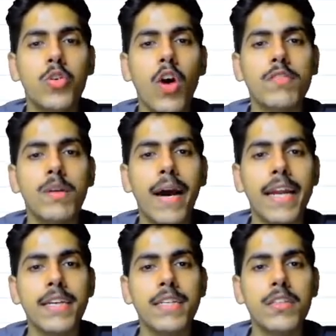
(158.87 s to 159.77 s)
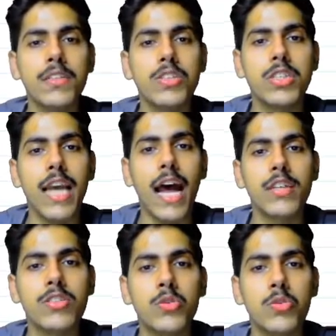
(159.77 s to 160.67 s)
of the binary search tree as
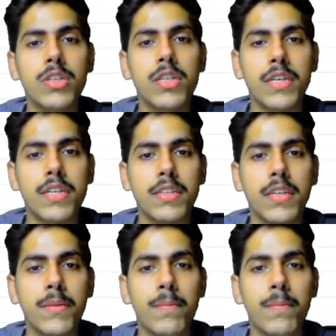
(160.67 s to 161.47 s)
node 33.